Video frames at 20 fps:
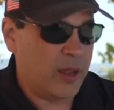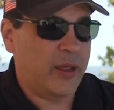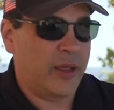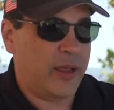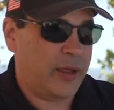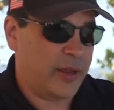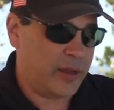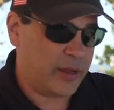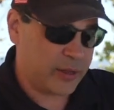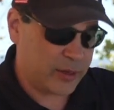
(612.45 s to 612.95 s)

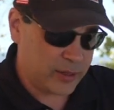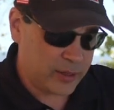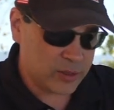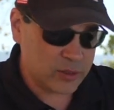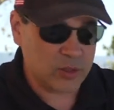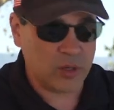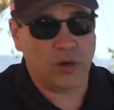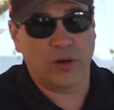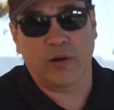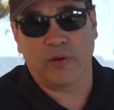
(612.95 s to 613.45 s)
and he's
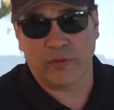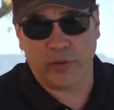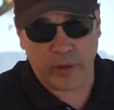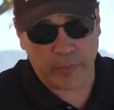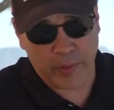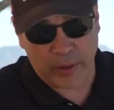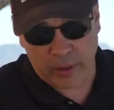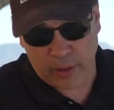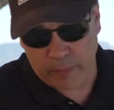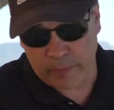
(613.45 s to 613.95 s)
already
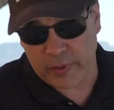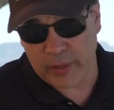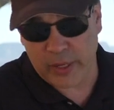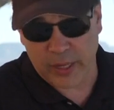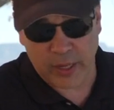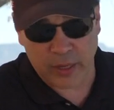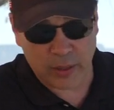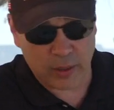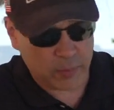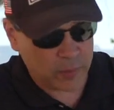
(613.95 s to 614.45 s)
been up and
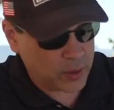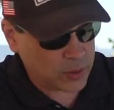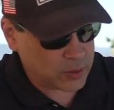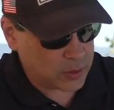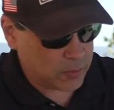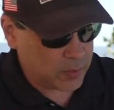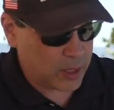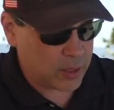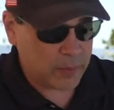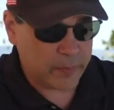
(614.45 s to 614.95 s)
down a bunch
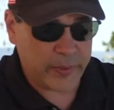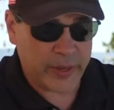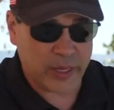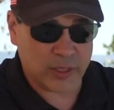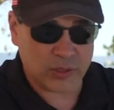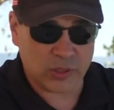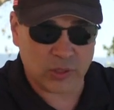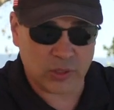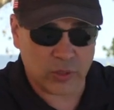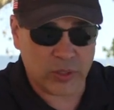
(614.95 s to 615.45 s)
of mountain
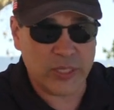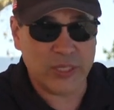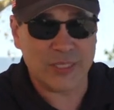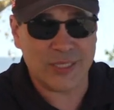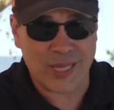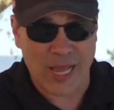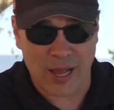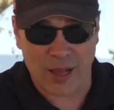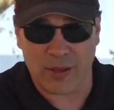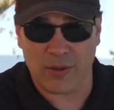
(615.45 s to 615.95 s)
passes. So he's
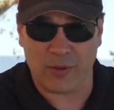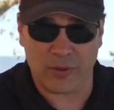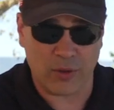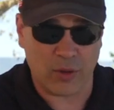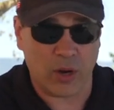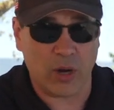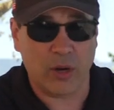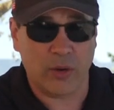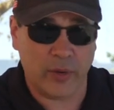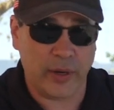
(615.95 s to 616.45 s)
down
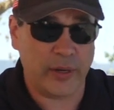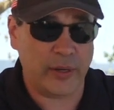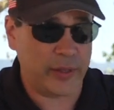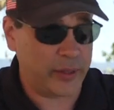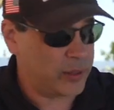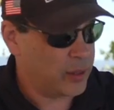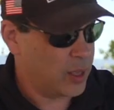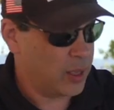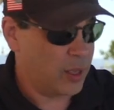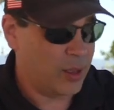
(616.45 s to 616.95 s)

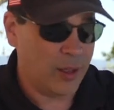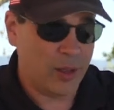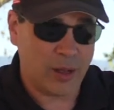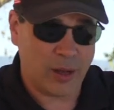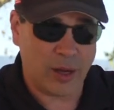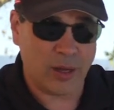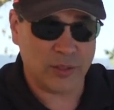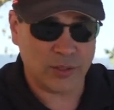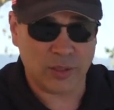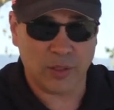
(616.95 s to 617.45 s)
already
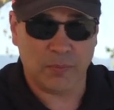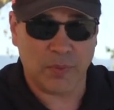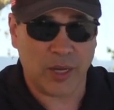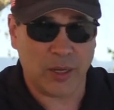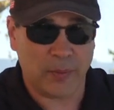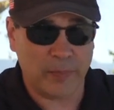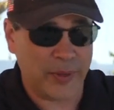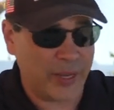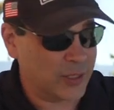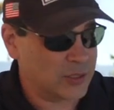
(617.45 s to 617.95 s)
on some
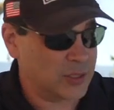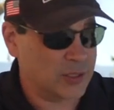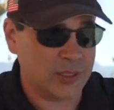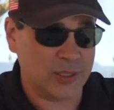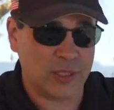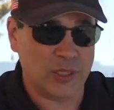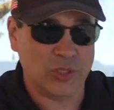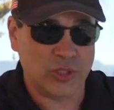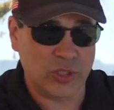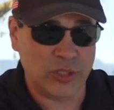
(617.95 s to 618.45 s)
mountain passes
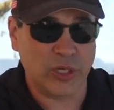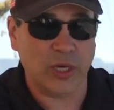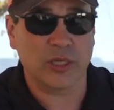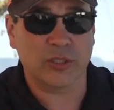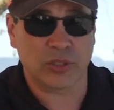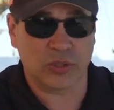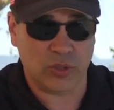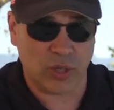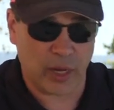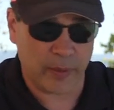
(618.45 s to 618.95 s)
and
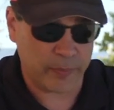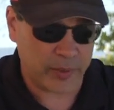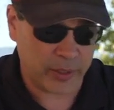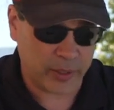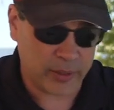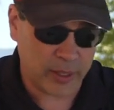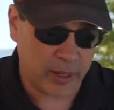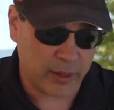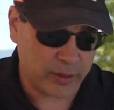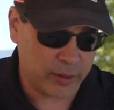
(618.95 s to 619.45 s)
just dropping
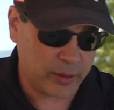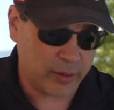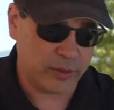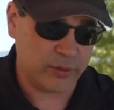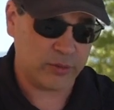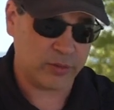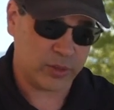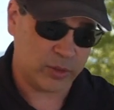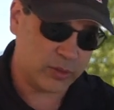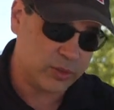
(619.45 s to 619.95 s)
down in.
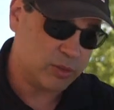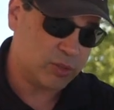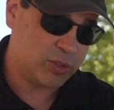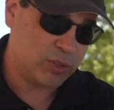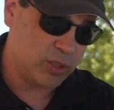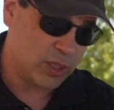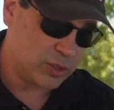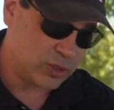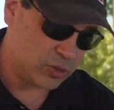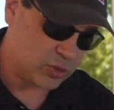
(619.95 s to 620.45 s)
So he's
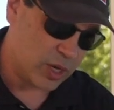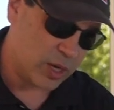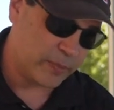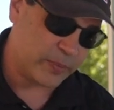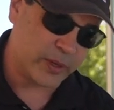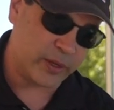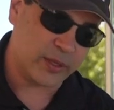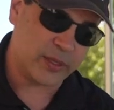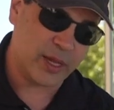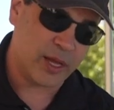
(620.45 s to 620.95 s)
just
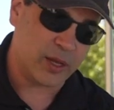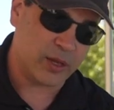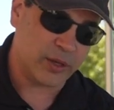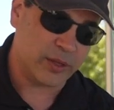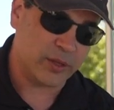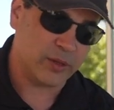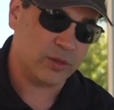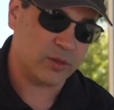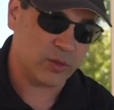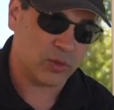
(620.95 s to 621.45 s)
dropping down
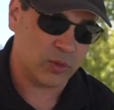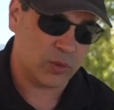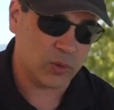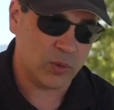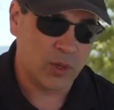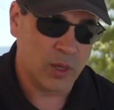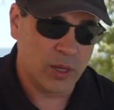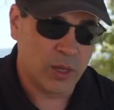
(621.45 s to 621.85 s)
into